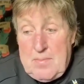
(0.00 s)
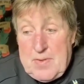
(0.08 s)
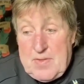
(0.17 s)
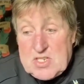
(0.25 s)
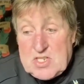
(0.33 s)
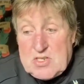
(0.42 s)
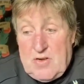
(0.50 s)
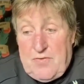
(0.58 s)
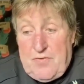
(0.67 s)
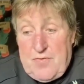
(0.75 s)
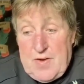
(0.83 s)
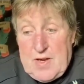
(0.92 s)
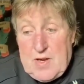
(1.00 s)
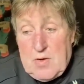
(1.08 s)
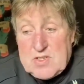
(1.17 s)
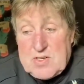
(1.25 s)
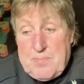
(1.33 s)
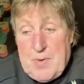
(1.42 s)
But this stuff, you know,
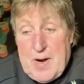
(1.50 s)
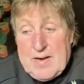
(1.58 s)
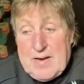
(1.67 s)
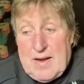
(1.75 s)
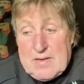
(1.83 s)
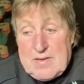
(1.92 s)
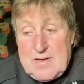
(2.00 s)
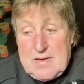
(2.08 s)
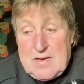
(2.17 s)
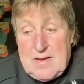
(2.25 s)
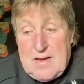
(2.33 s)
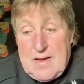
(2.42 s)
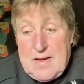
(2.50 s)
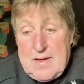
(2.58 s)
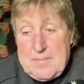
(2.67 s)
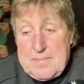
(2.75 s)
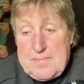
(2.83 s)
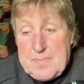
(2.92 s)
it's impregnated,
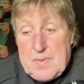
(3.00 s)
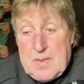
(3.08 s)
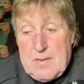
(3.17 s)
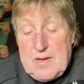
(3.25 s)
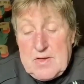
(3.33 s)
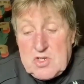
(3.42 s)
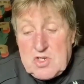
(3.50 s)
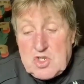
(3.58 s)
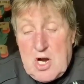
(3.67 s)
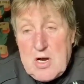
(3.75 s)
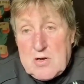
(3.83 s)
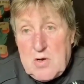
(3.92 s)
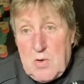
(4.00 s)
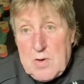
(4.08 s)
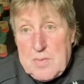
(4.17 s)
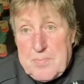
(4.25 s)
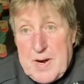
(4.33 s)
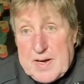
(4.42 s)
it's charcoal
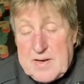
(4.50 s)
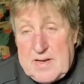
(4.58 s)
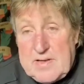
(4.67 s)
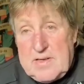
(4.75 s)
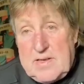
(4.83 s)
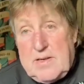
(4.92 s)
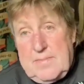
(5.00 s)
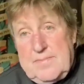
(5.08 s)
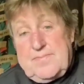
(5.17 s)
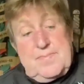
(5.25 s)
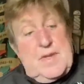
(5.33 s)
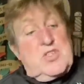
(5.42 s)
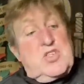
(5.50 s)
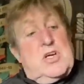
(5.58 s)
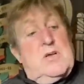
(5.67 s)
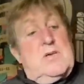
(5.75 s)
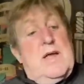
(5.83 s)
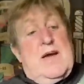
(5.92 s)
impregnated, as you
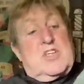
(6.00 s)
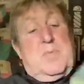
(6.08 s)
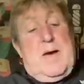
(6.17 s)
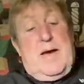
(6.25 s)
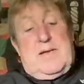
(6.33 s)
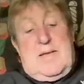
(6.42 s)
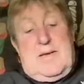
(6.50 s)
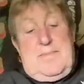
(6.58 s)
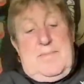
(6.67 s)
can expect.